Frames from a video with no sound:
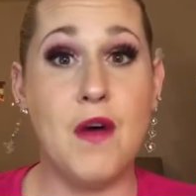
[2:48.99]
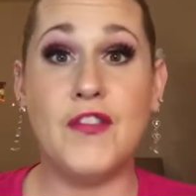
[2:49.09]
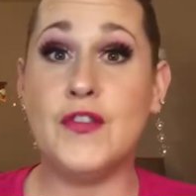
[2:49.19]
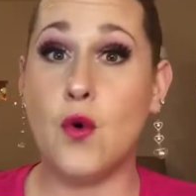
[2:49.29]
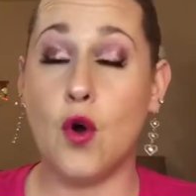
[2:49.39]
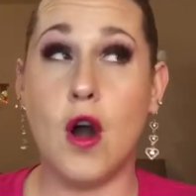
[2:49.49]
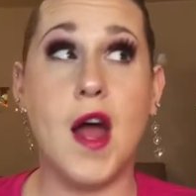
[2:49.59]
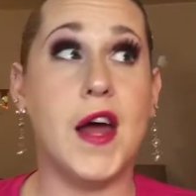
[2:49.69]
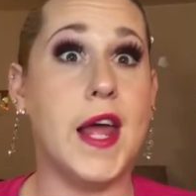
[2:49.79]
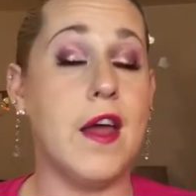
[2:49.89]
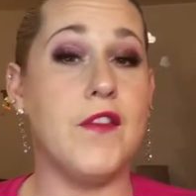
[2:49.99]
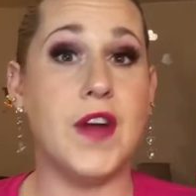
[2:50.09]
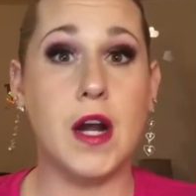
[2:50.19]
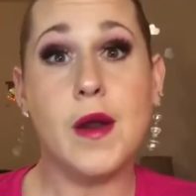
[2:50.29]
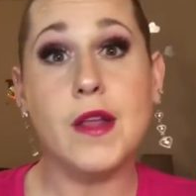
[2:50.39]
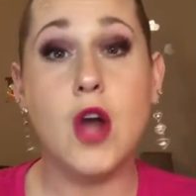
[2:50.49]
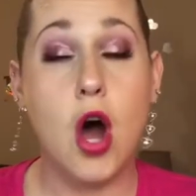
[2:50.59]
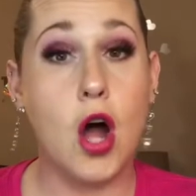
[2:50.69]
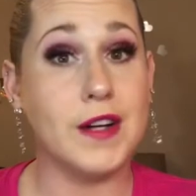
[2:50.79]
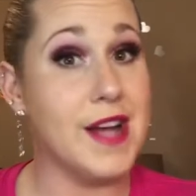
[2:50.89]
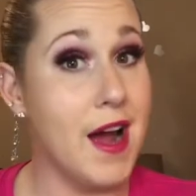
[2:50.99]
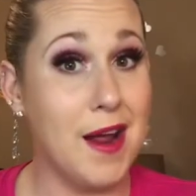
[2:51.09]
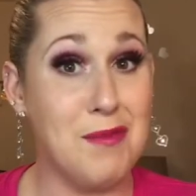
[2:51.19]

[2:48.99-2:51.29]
for a very long time.